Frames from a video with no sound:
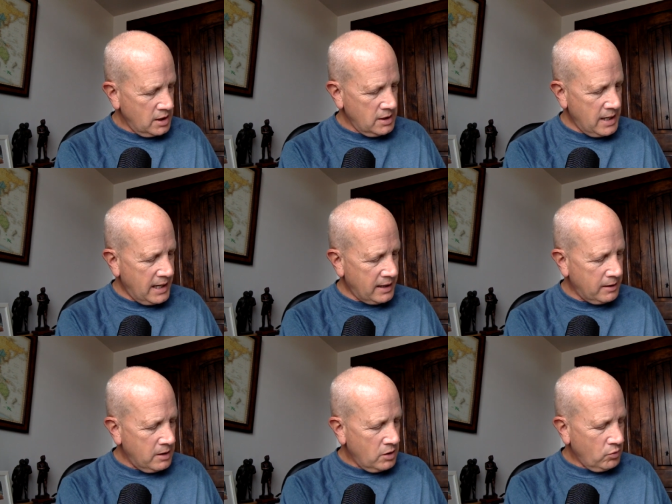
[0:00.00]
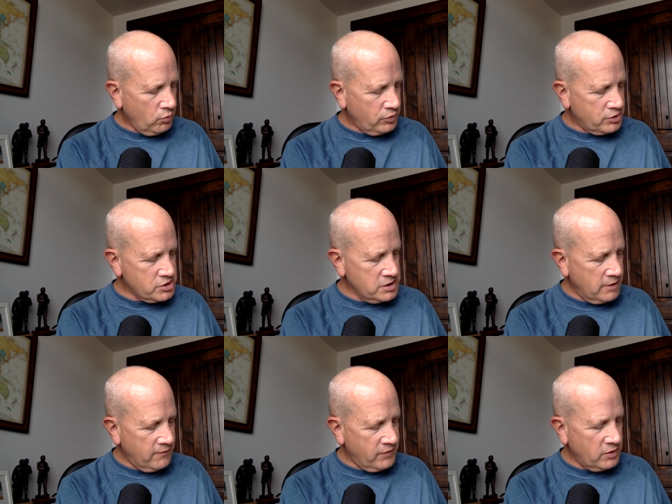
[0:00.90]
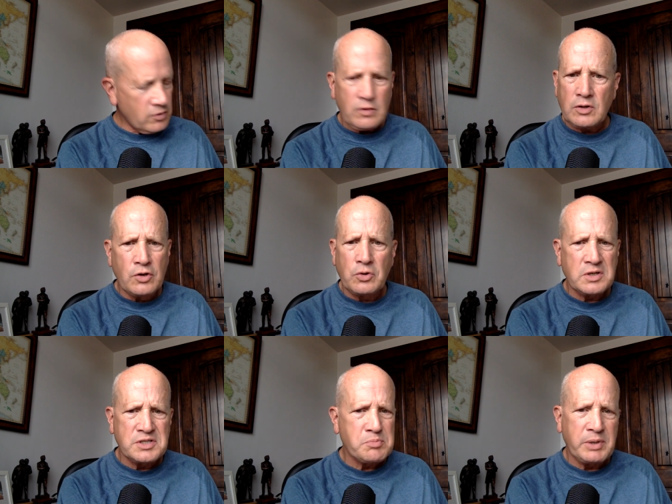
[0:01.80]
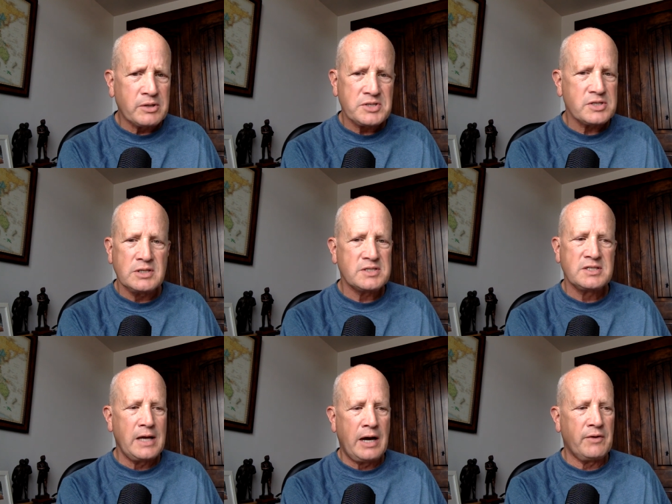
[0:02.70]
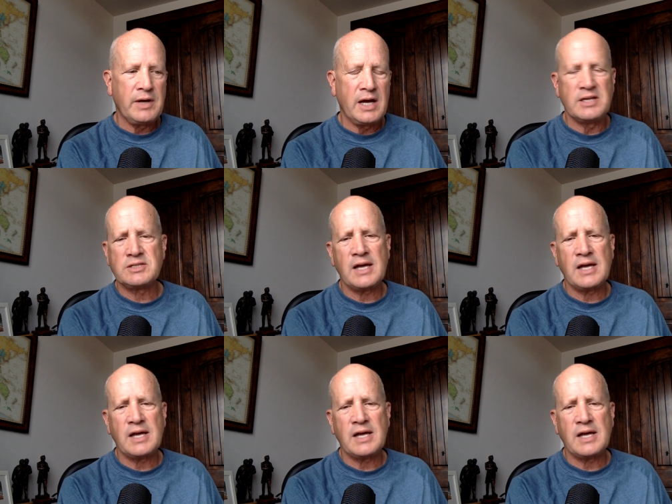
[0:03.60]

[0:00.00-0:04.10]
Yeah, there's none of the, no conspiracies nowadays.